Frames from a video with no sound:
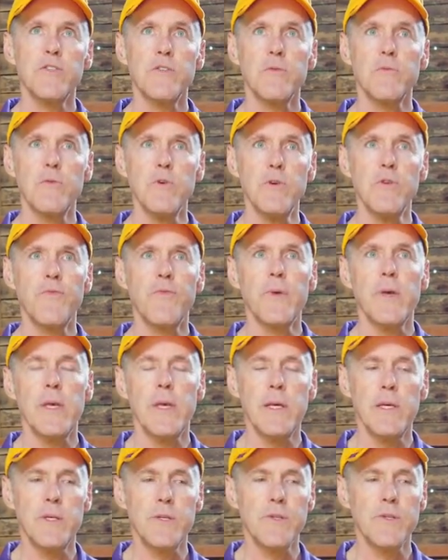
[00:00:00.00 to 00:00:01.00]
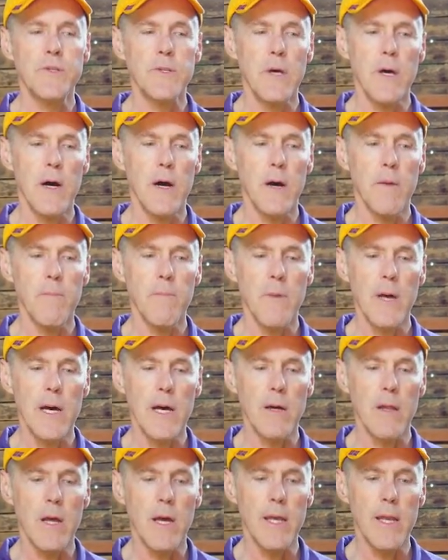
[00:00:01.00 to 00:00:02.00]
roof is um, a,